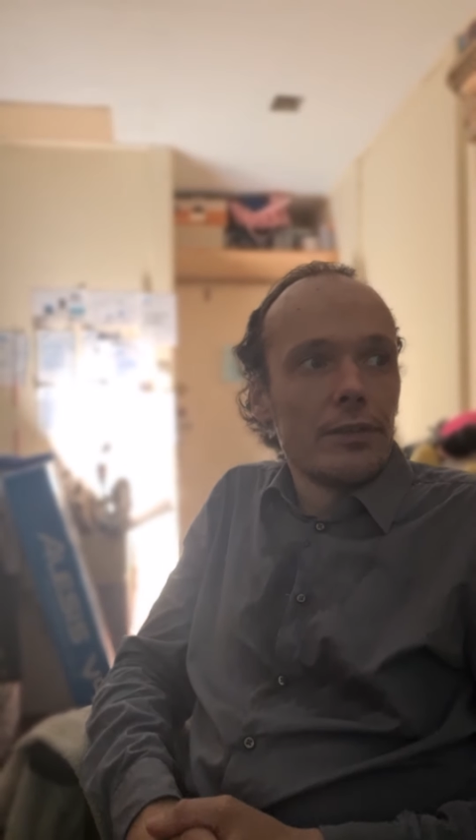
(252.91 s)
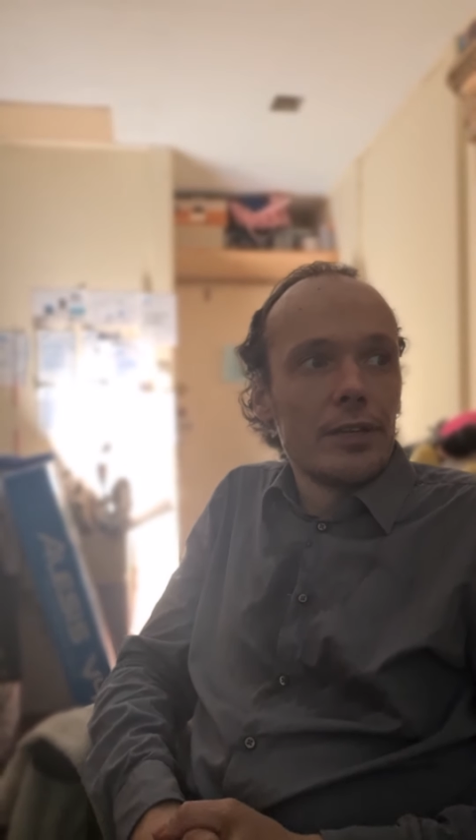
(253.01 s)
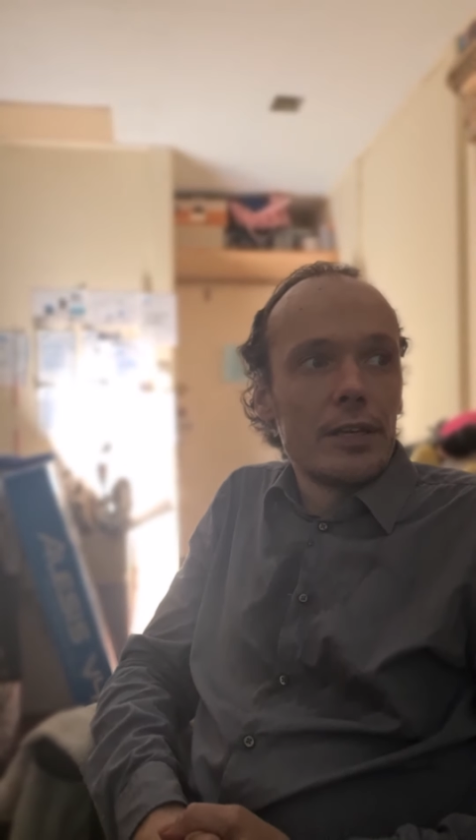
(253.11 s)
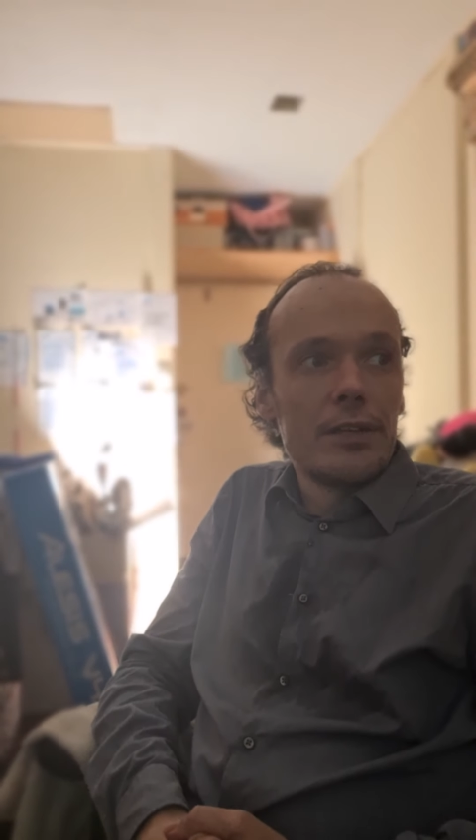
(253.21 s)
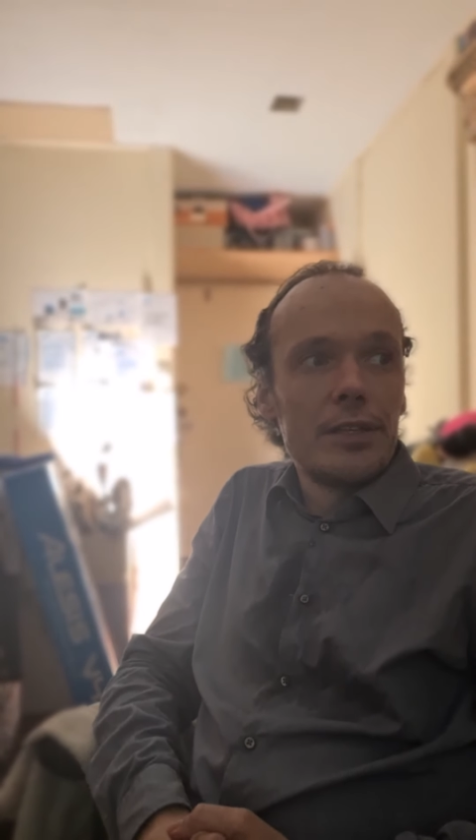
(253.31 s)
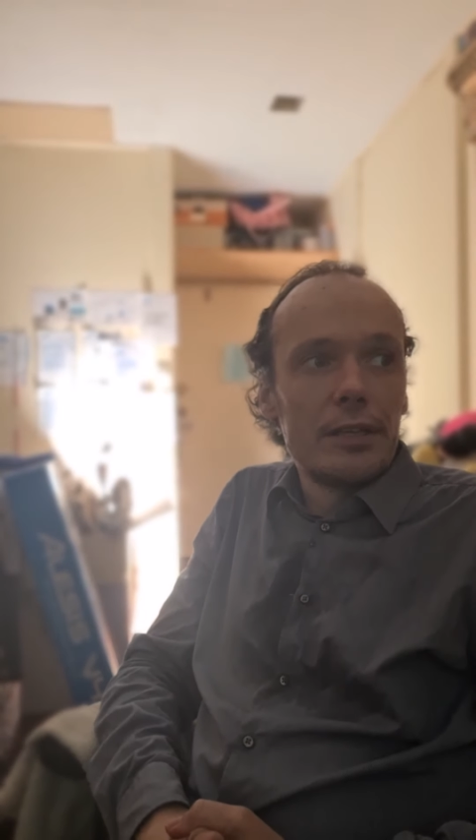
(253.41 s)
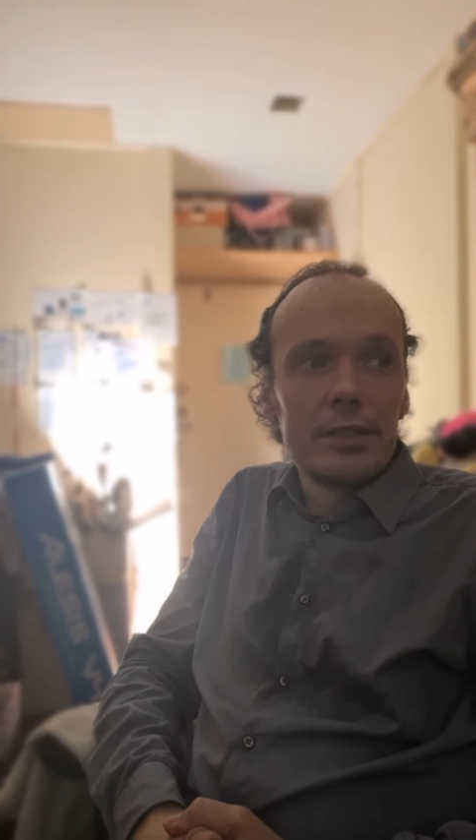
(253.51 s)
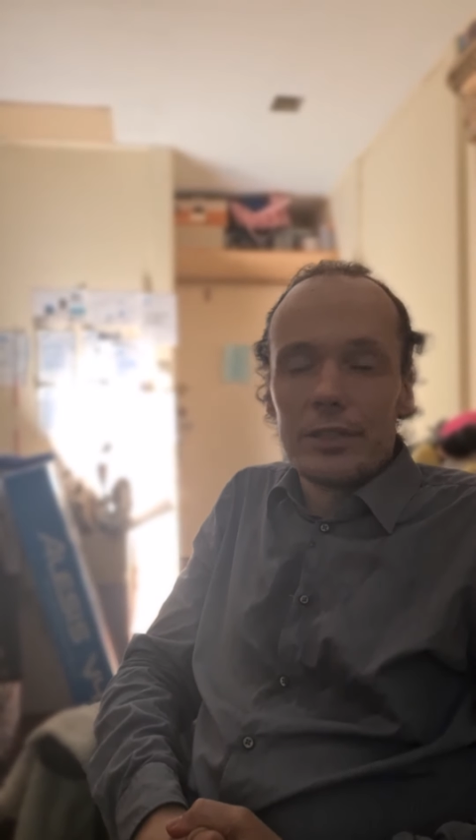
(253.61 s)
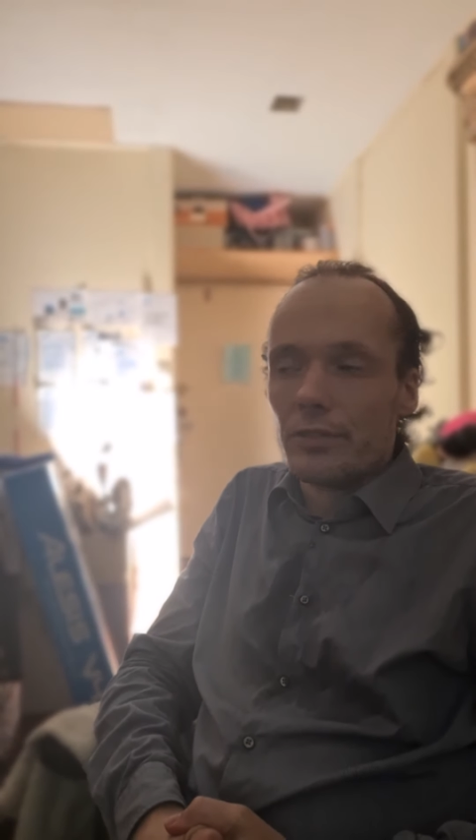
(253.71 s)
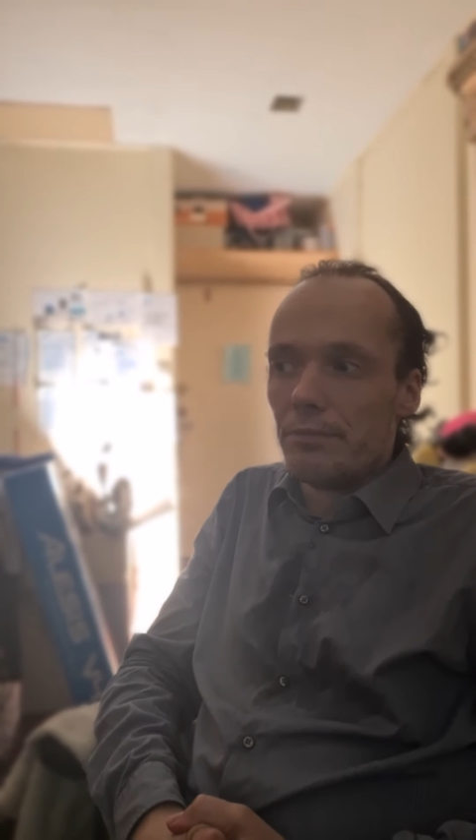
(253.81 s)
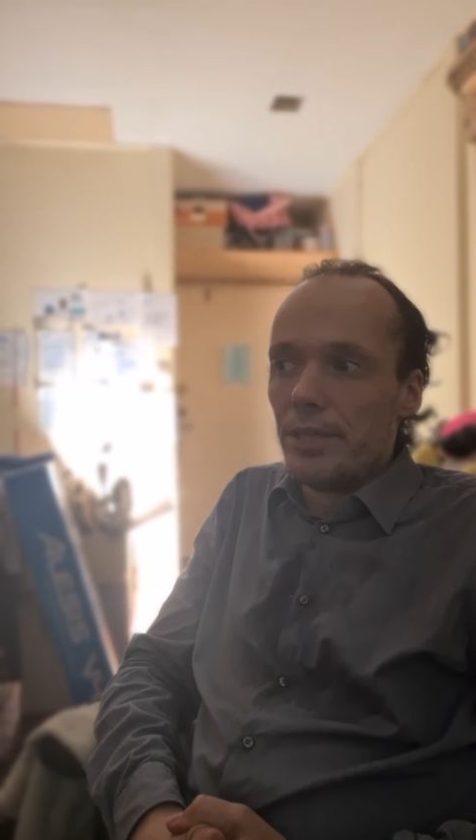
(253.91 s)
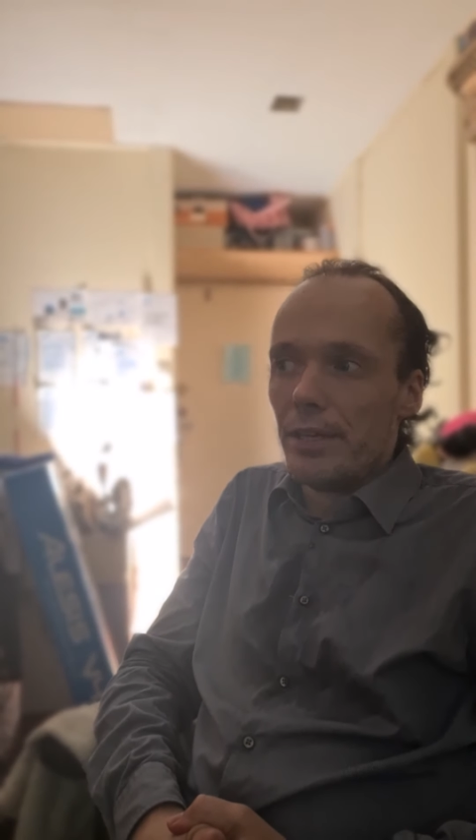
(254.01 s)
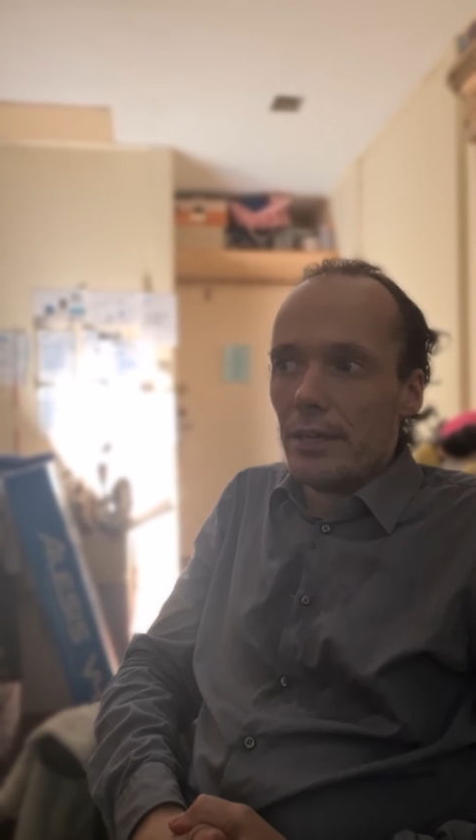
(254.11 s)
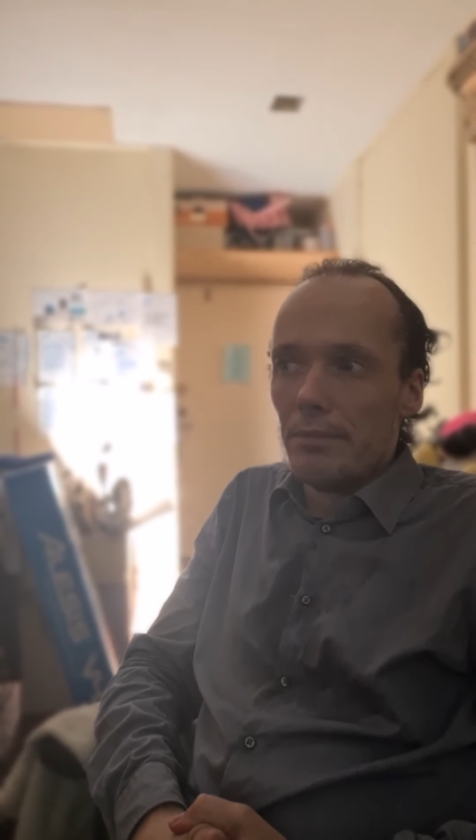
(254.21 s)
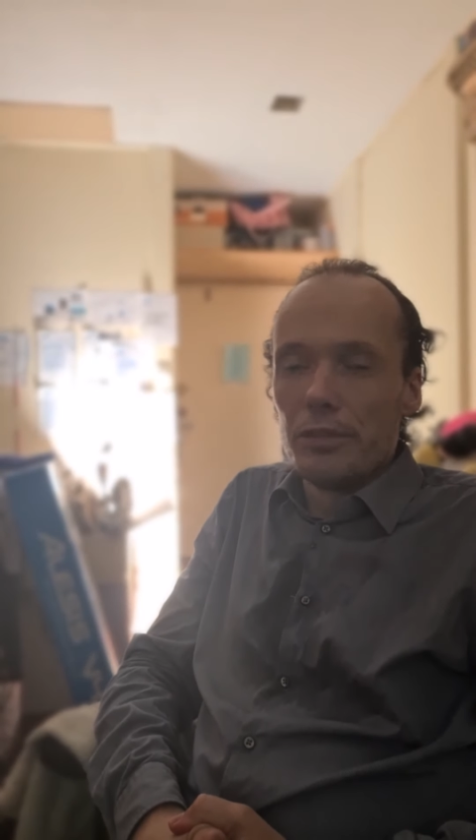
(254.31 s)
the idea is of
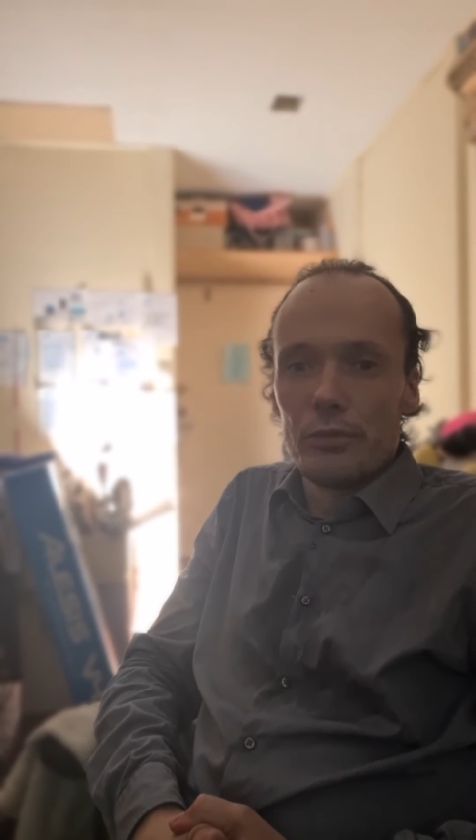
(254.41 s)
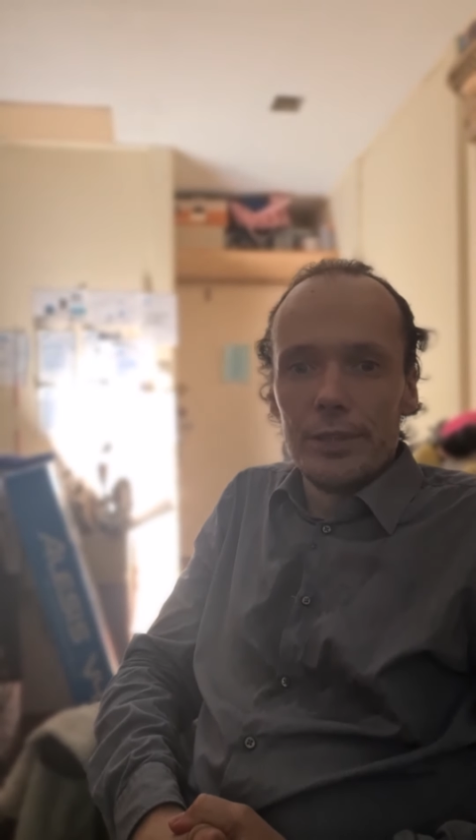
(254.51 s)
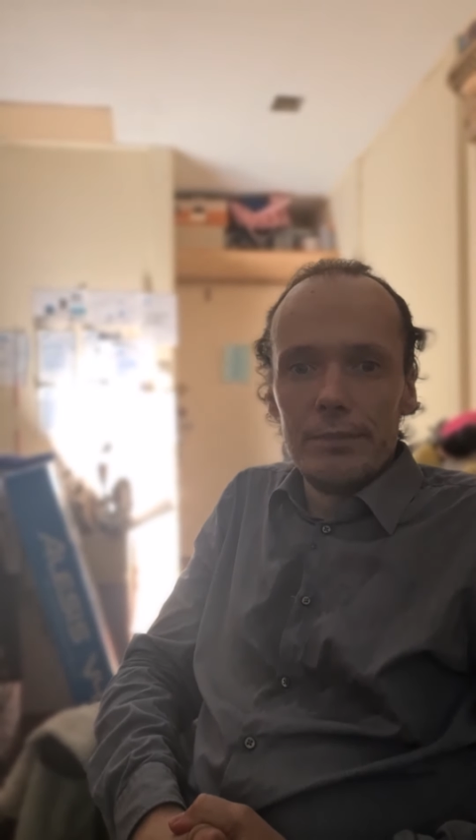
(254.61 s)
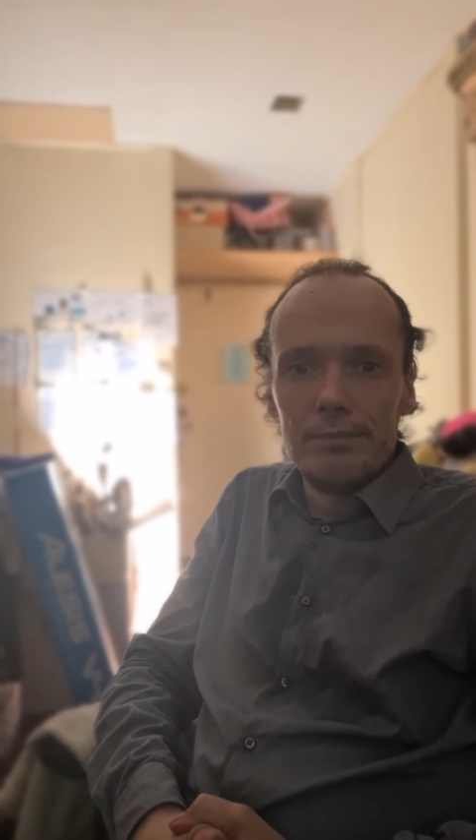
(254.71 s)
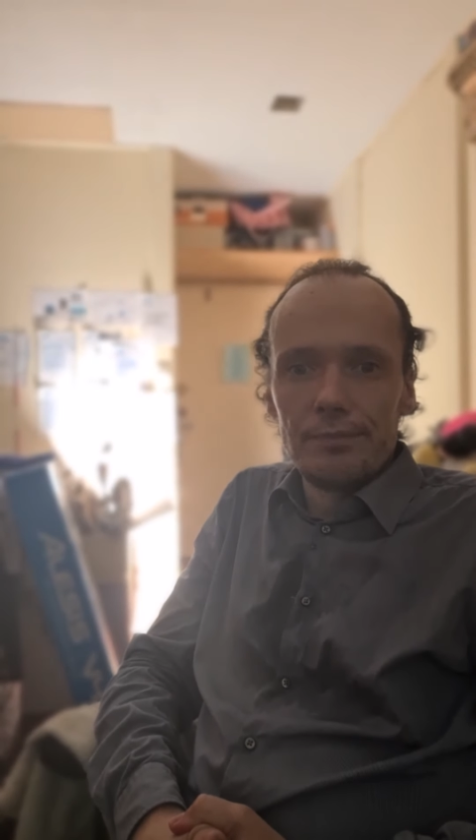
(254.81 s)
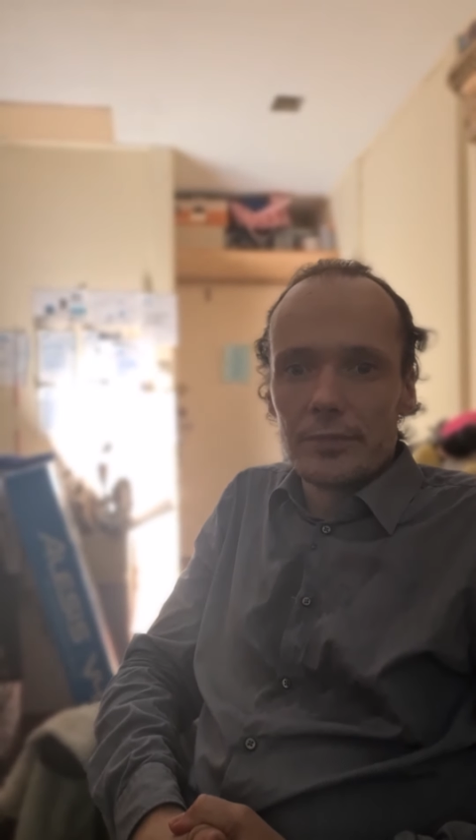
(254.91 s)
being in between.